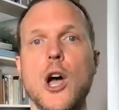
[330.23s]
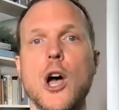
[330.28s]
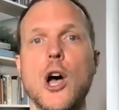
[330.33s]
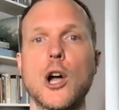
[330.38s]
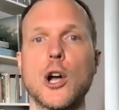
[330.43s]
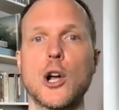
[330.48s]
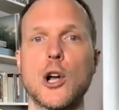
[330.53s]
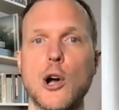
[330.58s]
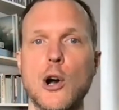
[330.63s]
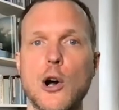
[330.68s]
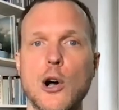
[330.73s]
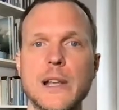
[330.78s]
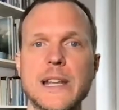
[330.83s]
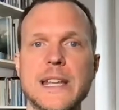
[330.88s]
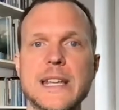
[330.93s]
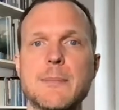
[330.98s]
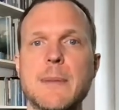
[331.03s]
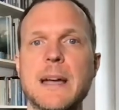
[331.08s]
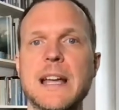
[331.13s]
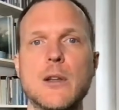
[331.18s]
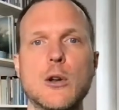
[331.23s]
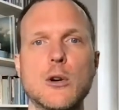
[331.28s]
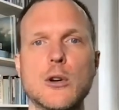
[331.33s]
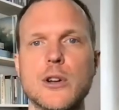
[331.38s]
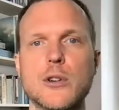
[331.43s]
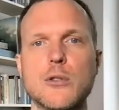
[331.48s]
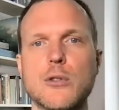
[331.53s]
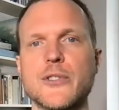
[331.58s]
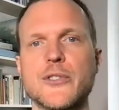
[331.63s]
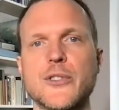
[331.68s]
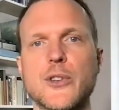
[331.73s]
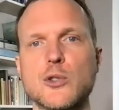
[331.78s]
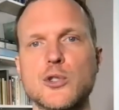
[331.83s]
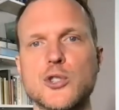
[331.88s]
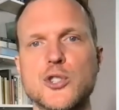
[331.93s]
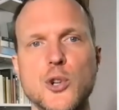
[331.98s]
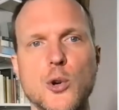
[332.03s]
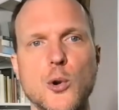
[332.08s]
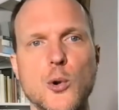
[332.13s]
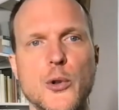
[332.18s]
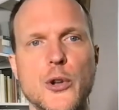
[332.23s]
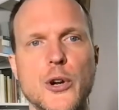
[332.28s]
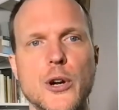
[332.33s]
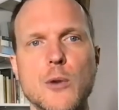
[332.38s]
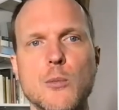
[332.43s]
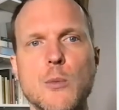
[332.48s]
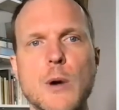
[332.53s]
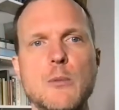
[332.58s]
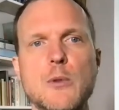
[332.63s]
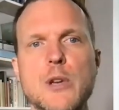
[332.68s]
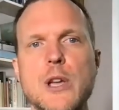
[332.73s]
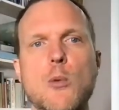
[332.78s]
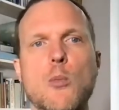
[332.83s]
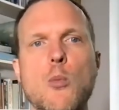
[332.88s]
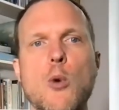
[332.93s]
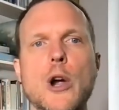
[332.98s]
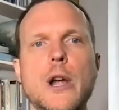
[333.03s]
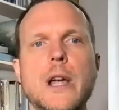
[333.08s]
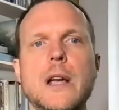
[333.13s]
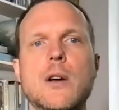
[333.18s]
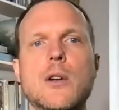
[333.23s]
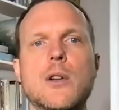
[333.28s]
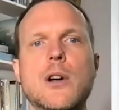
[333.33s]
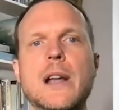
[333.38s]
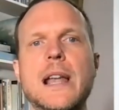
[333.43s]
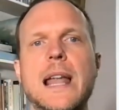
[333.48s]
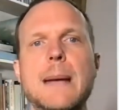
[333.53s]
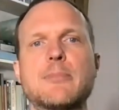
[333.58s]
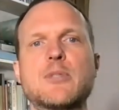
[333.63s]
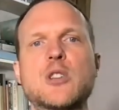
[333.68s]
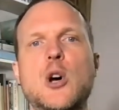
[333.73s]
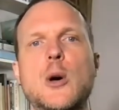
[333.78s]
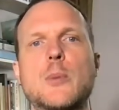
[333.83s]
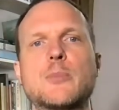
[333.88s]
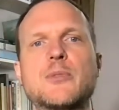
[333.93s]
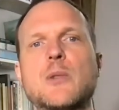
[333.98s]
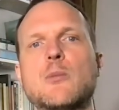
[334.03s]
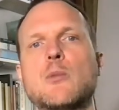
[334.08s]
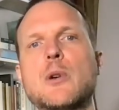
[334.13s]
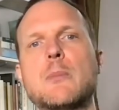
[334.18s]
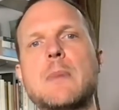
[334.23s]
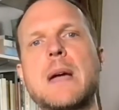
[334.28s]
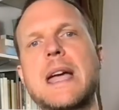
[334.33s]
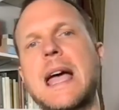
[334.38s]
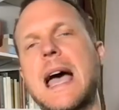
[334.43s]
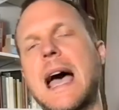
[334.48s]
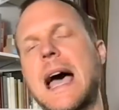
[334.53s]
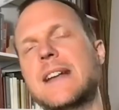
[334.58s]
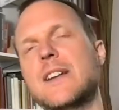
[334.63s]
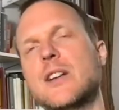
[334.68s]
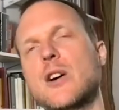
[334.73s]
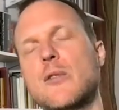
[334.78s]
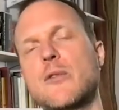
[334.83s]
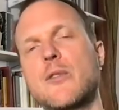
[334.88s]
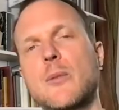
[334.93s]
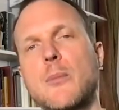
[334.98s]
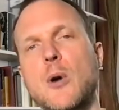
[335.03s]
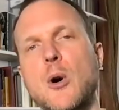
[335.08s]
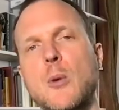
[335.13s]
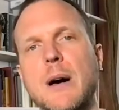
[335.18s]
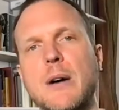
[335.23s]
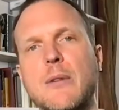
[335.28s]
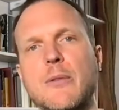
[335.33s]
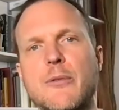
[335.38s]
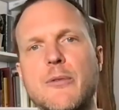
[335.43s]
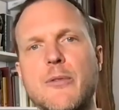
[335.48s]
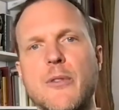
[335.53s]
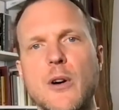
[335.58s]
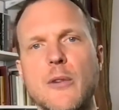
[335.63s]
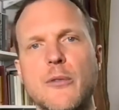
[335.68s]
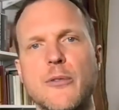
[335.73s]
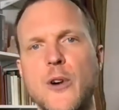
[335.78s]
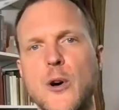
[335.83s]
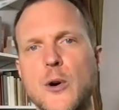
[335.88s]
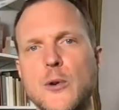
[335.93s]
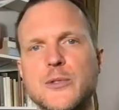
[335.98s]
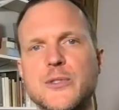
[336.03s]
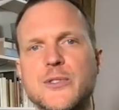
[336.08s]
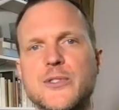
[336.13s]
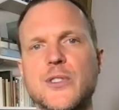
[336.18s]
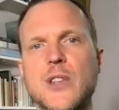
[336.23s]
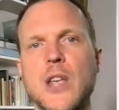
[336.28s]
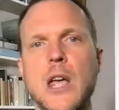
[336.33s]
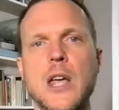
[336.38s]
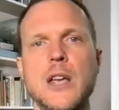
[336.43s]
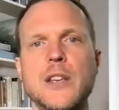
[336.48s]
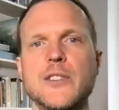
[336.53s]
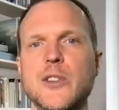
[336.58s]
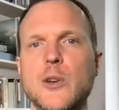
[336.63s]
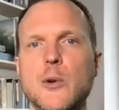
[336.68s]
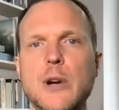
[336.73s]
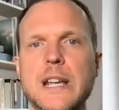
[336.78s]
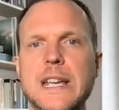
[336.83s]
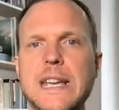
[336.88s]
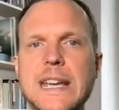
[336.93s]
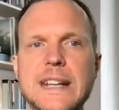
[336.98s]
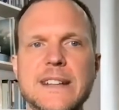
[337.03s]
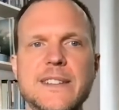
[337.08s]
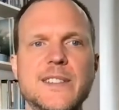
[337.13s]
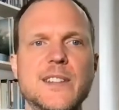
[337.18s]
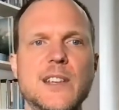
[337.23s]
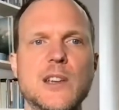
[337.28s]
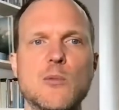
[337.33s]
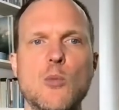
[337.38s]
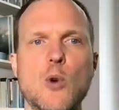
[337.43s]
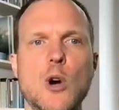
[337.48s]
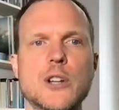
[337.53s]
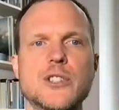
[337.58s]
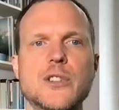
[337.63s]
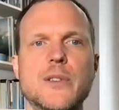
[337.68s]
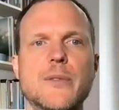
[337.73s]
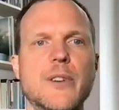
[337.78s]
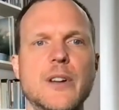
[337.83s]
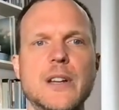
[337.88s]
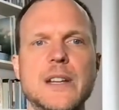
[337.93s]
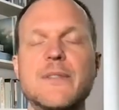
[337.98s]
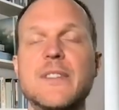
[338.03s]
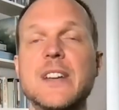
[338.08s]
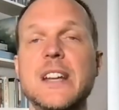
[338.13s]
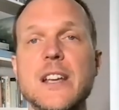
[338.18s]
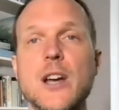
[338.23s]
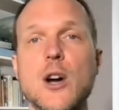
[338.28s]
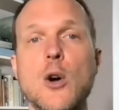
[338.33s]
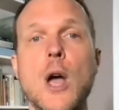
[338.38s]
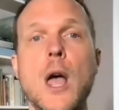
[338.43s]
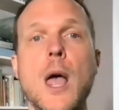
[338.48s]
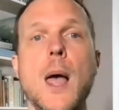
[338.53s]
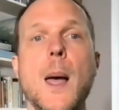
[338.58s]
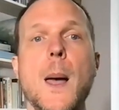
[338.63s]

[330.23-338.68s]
A colleague may look across our shoulder when we are working on our laptops, and we may hand over mobile phones so our kids can watch a funny video,